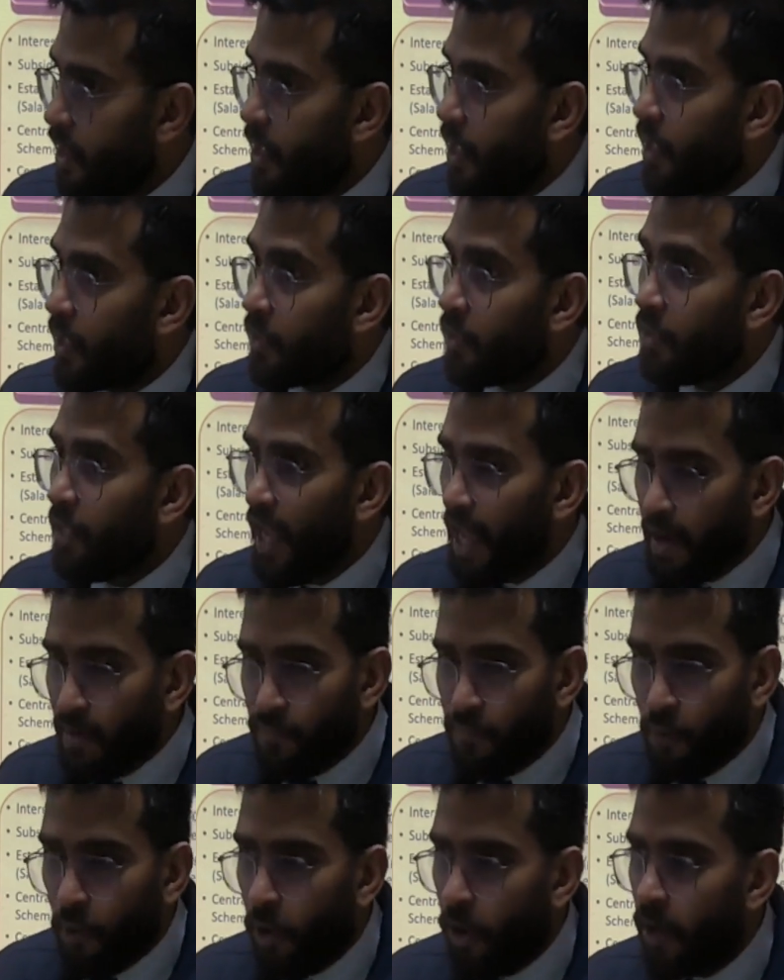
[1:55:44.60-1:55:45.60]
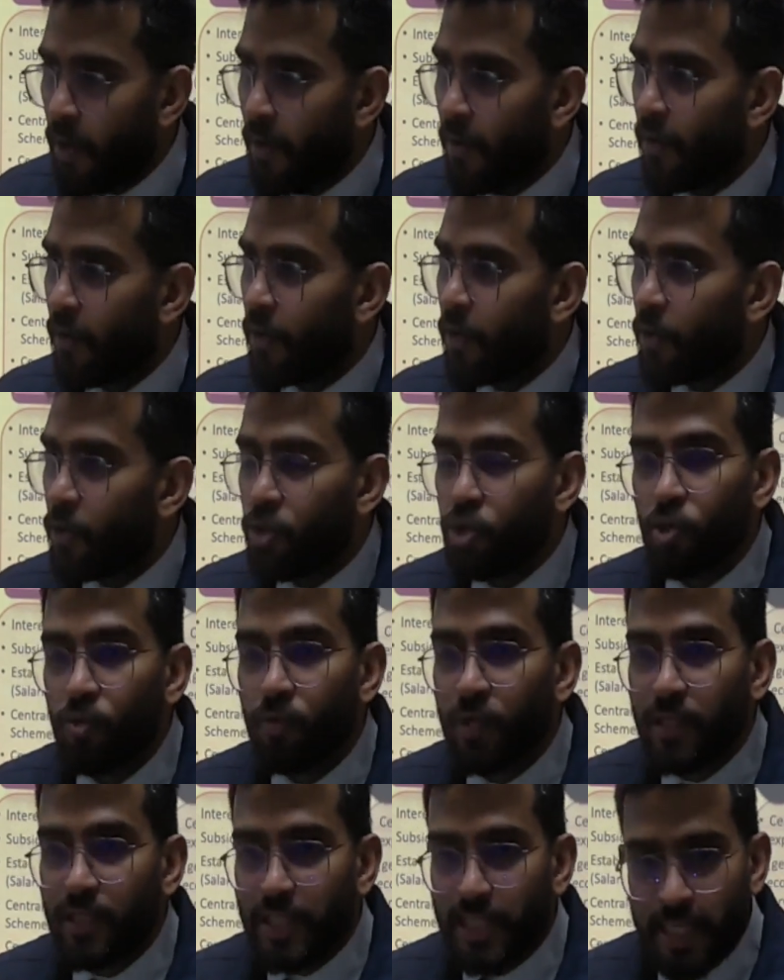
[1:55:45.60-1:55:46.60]
Therefore, you
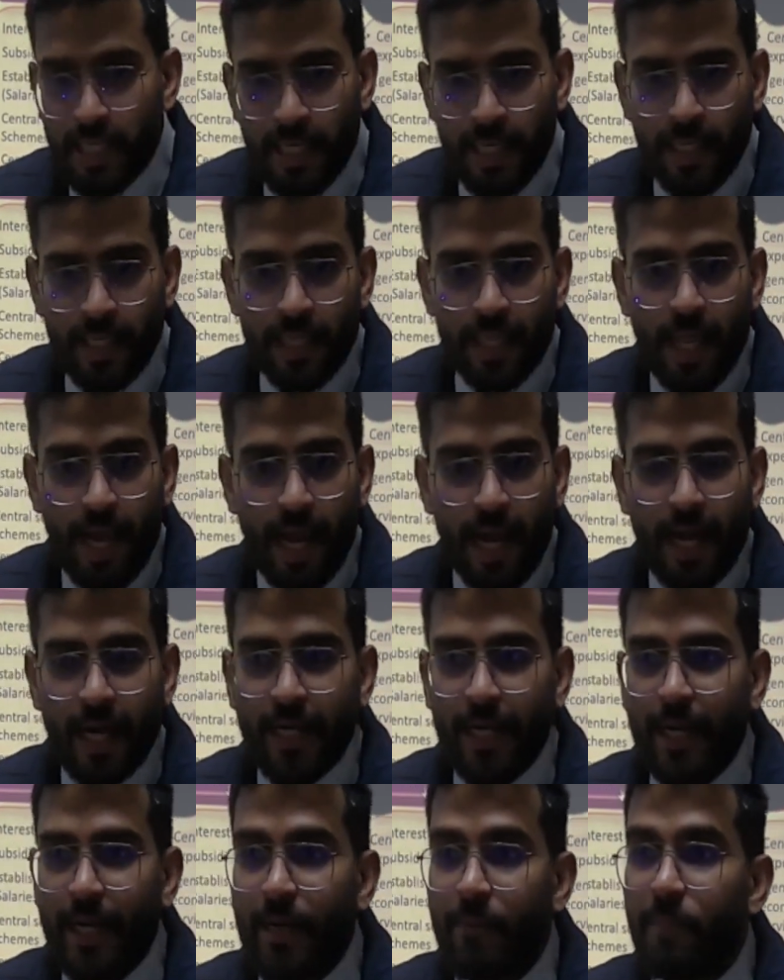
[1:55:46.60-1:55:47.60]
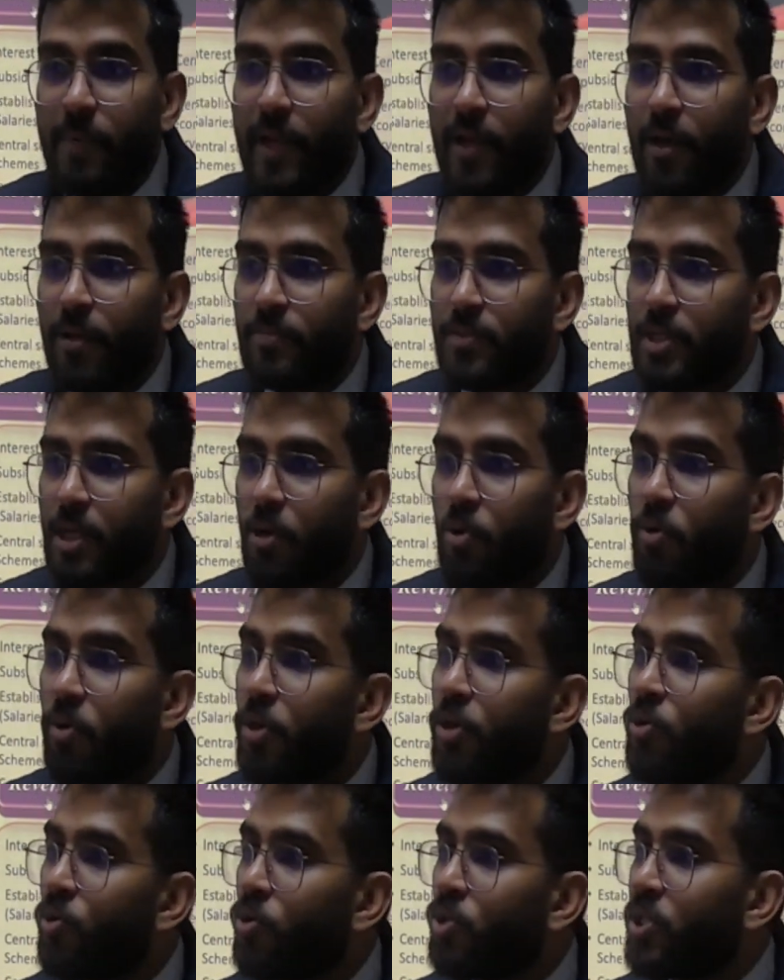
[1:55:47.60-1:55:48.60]
will see that it becomes a
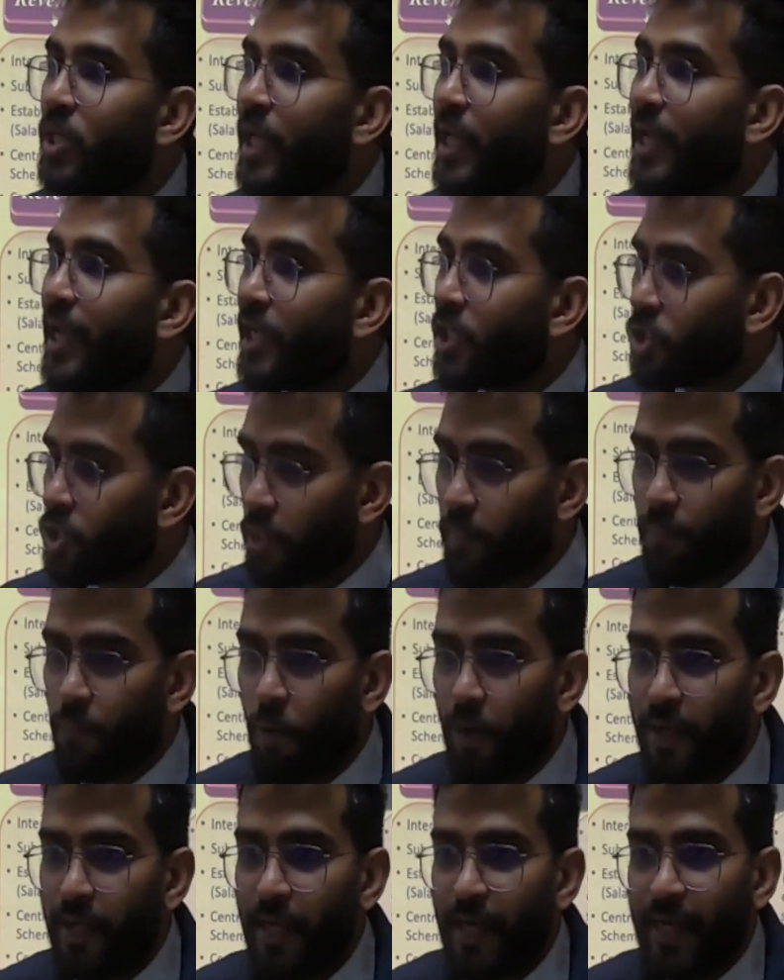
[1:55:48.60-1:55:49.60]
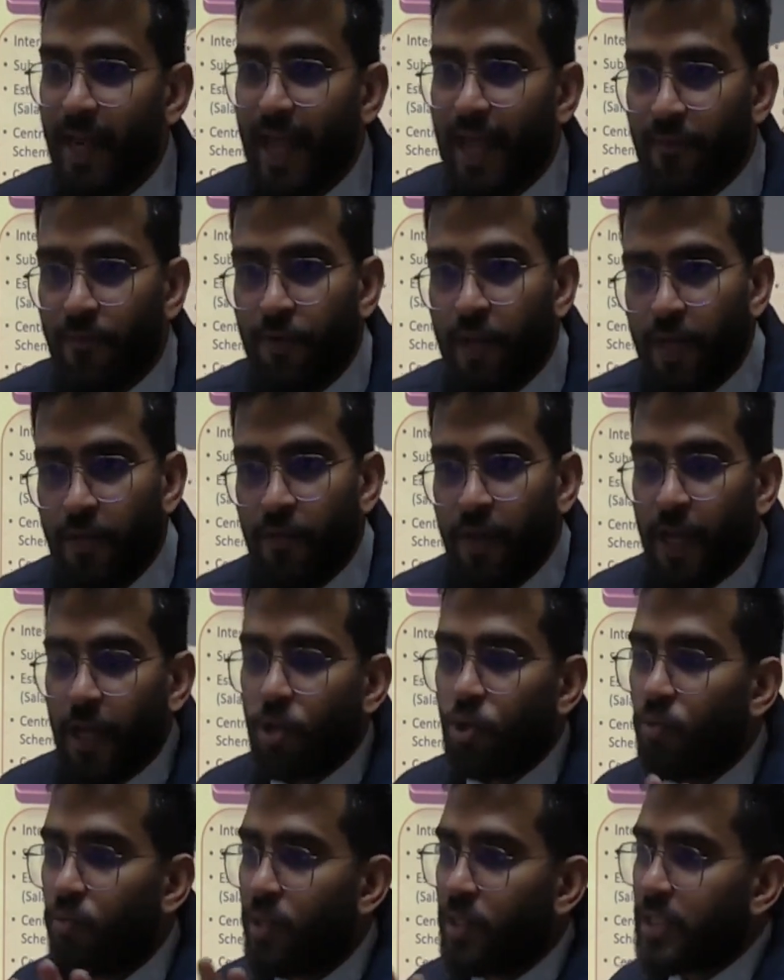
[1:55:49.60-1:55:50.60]
huge election point, that everywhere
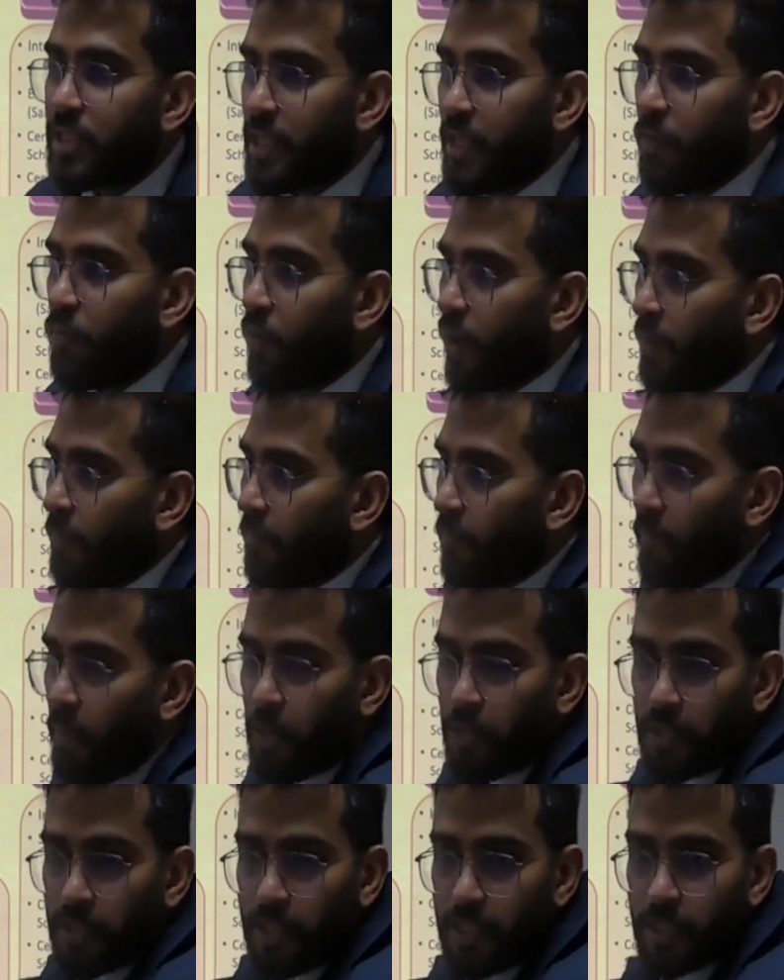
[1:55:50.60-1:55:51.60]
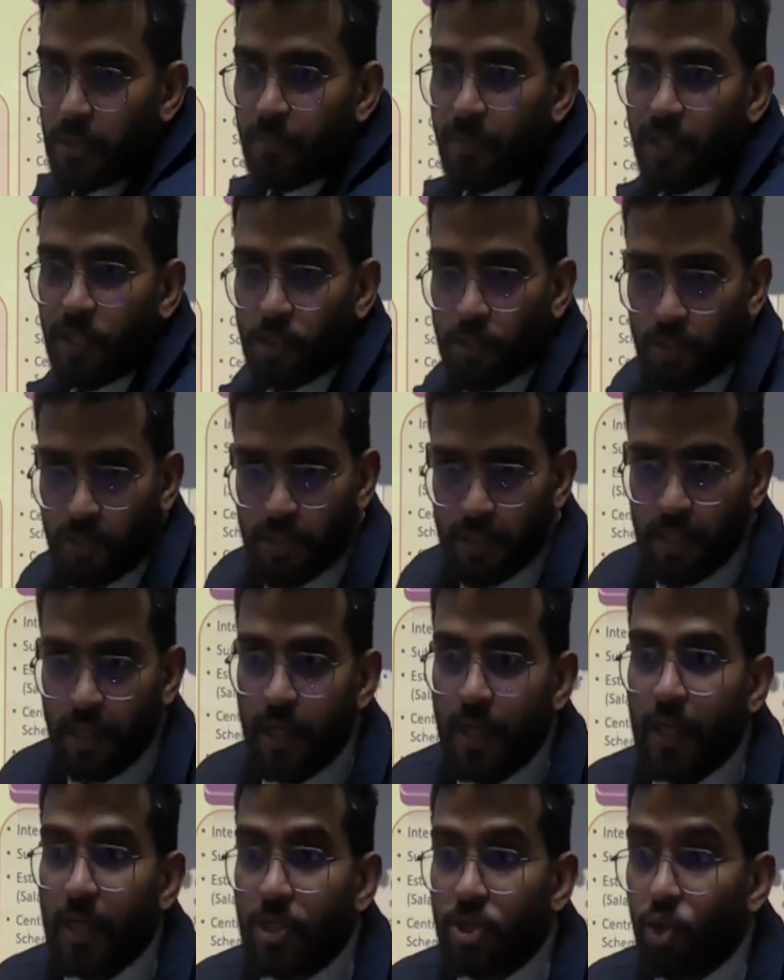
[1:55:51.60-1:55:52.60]
you will see one person's pictures.
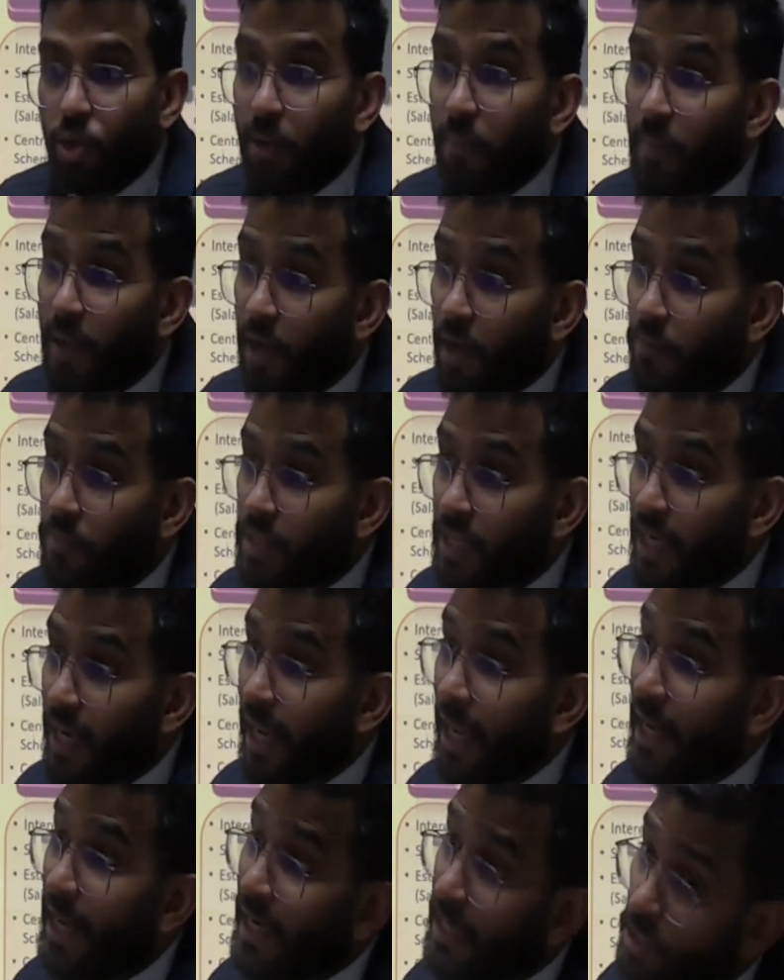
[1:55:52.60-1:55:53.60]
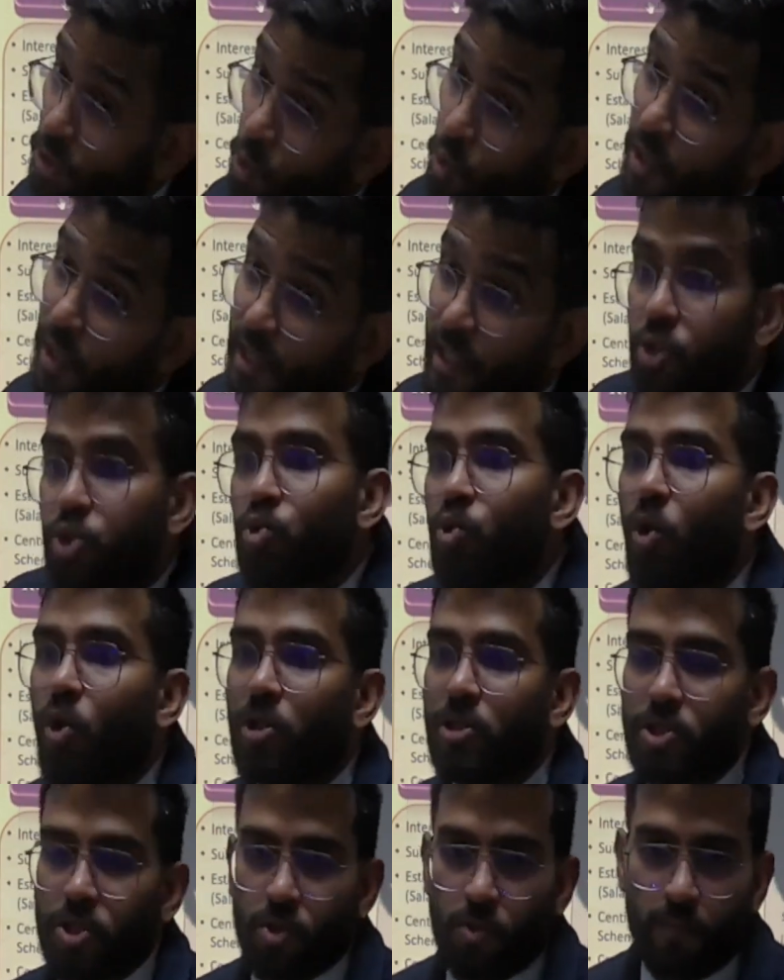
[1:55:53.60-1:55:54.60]
So it becomes an electoral issue
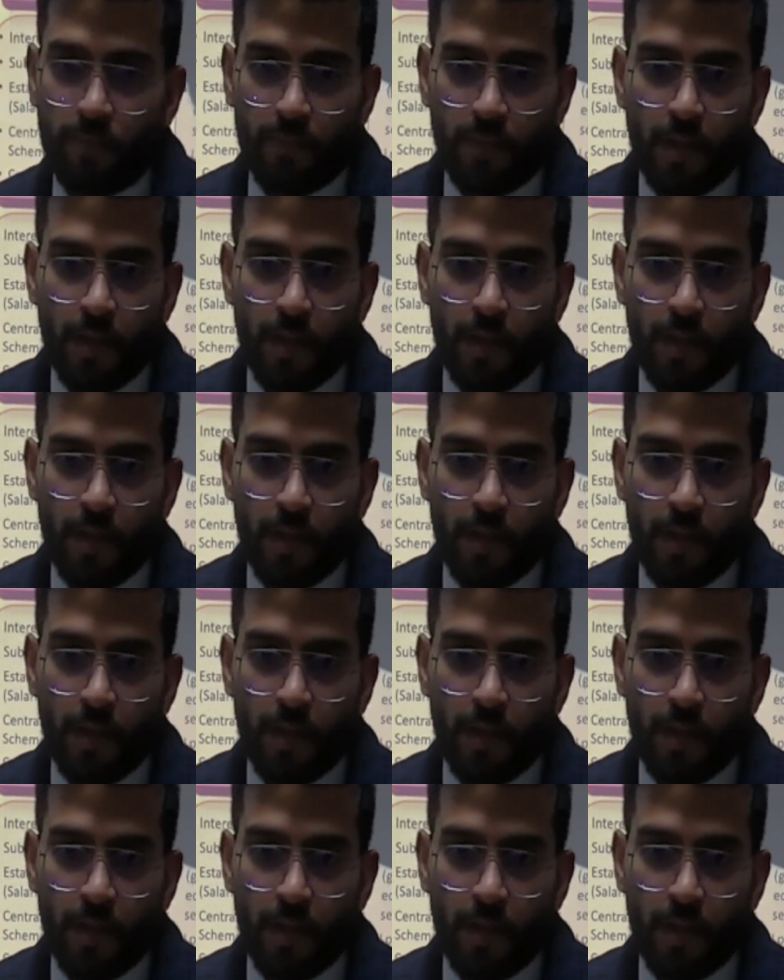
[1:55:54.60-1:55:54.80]
also.